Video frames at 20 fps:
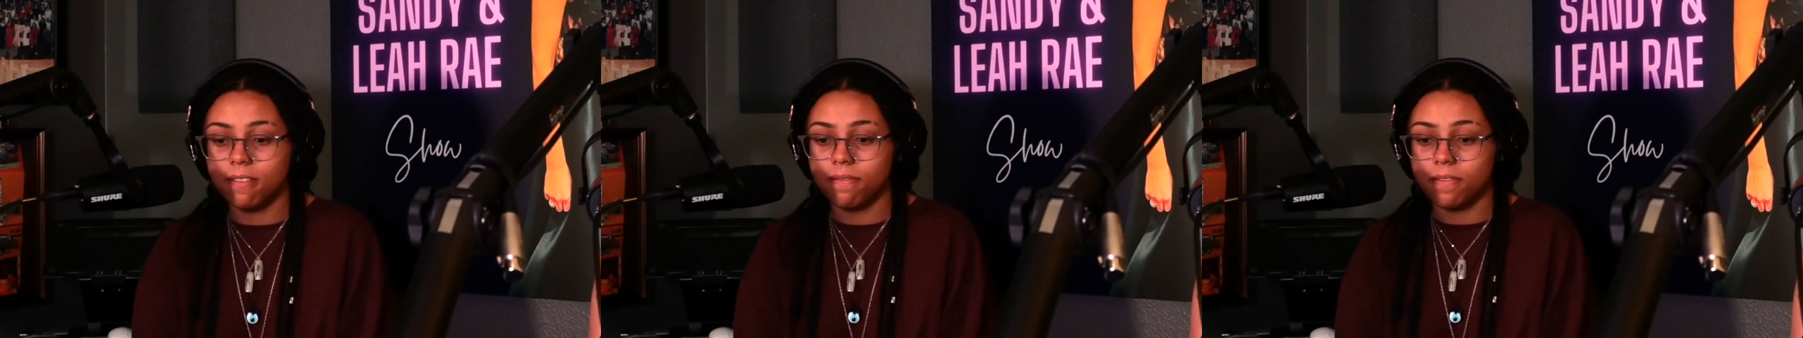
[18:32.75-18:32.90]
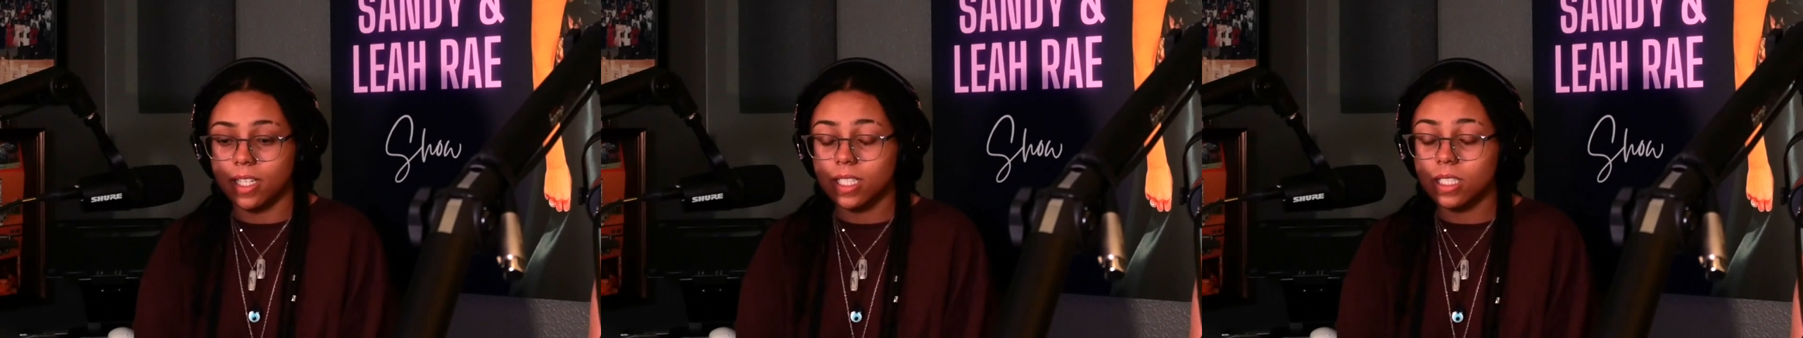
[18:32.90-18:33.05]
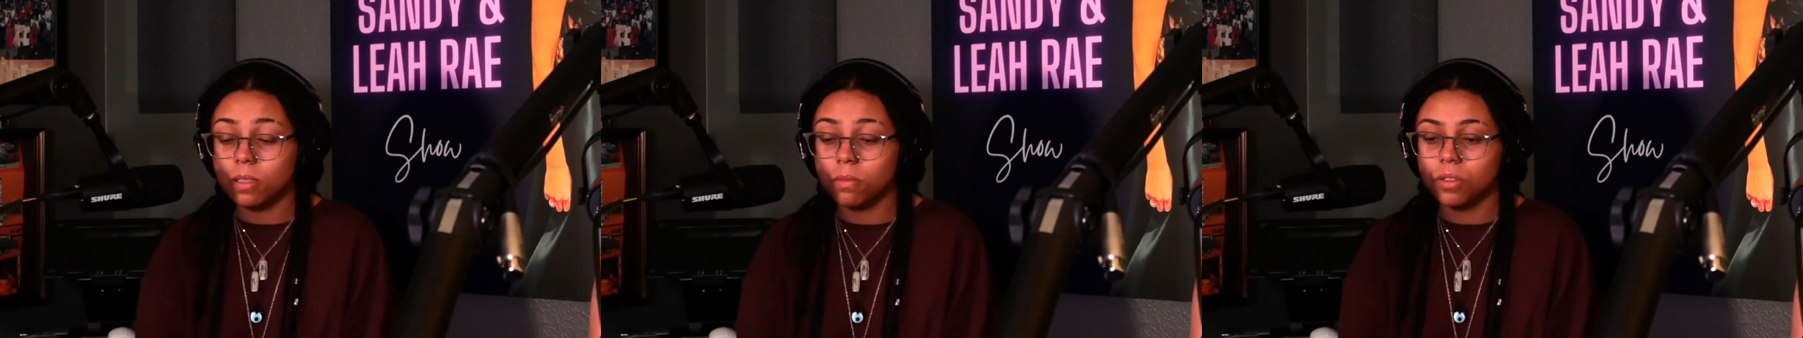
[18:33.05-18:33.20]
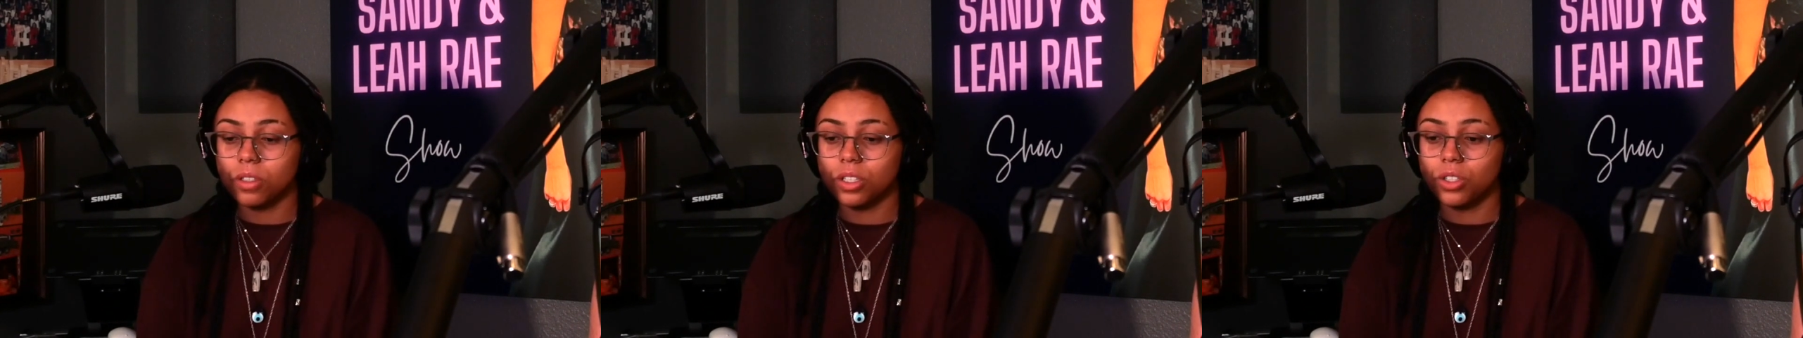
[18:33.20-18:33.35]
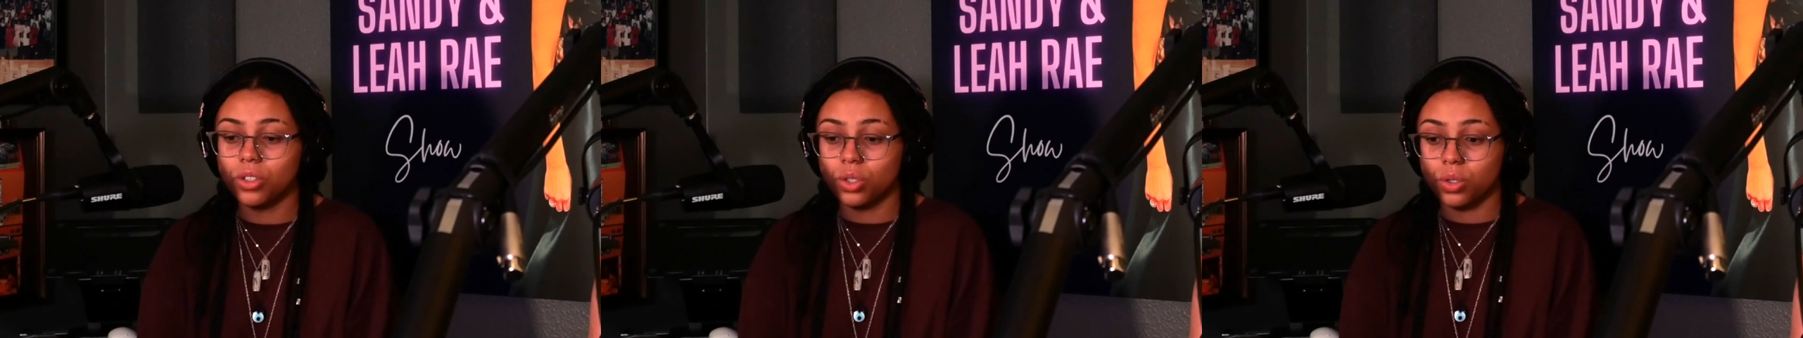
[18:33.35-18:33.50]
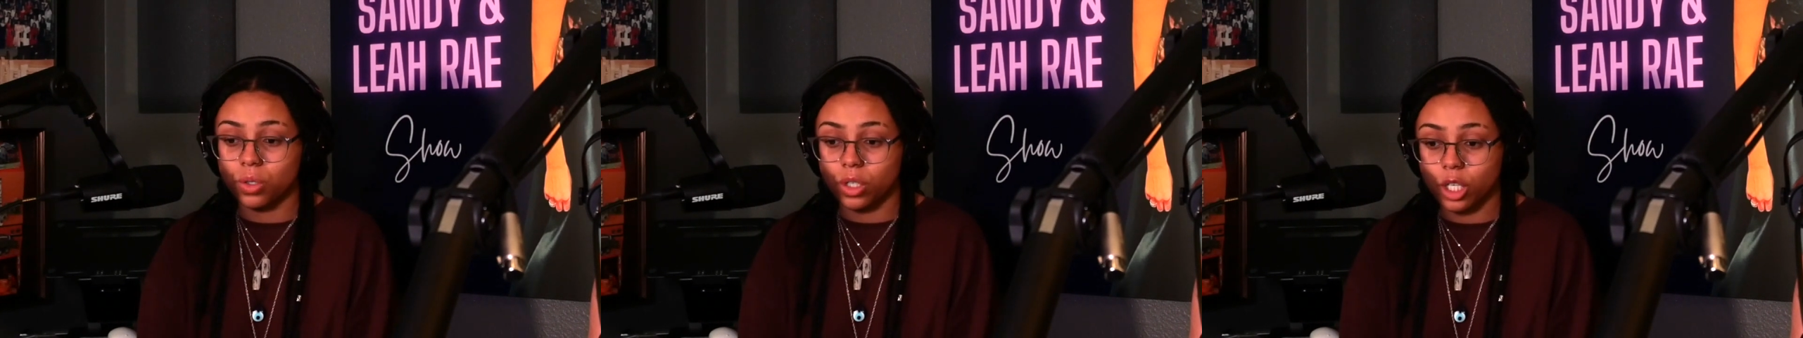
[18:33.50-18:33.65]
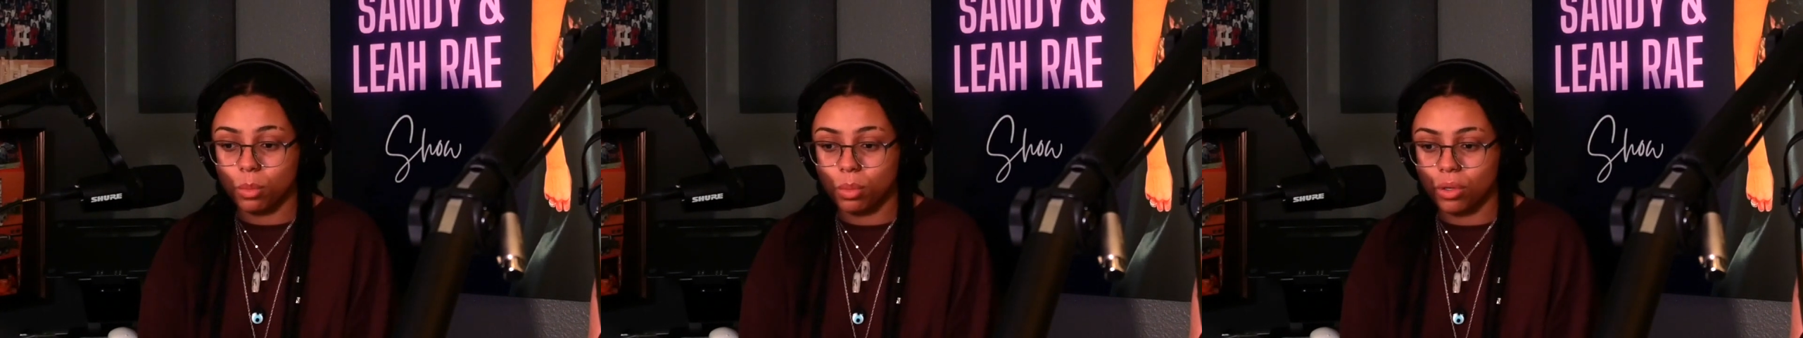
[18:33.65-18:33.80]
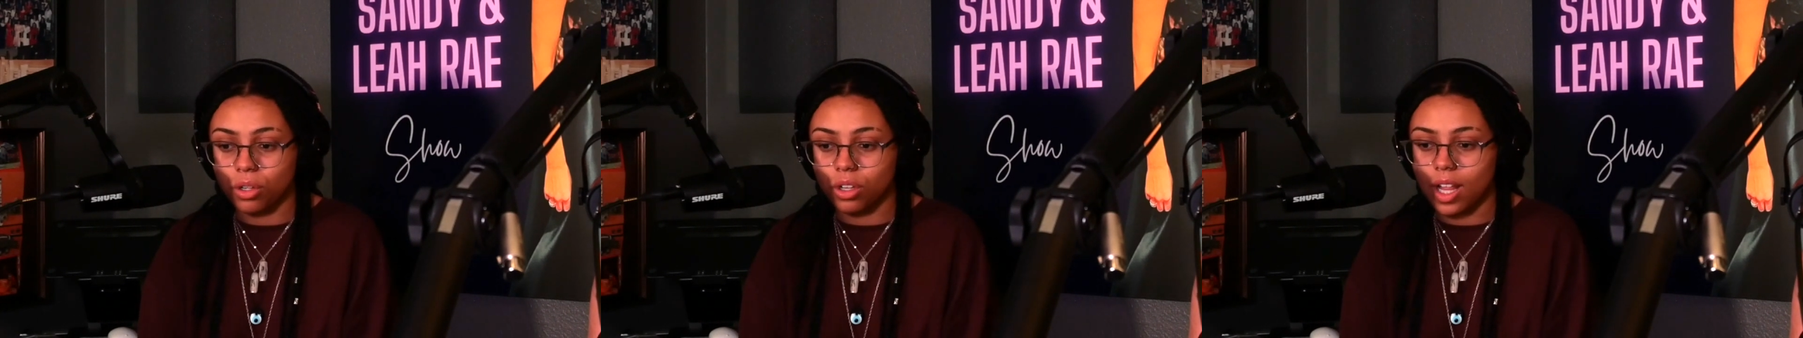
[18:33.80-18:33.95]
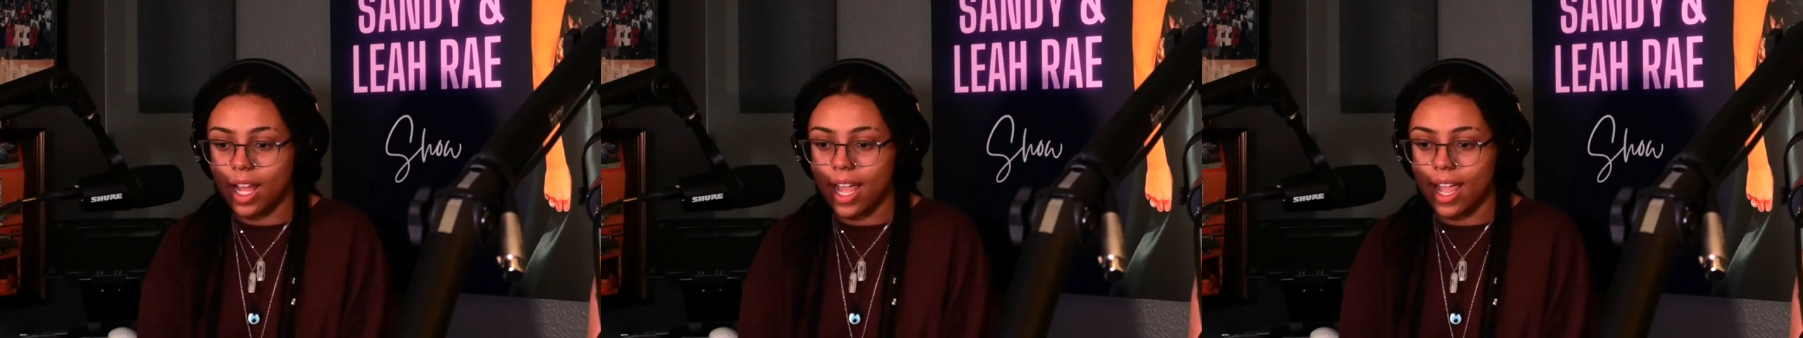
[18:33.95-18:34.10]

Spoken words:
fixable and treatable.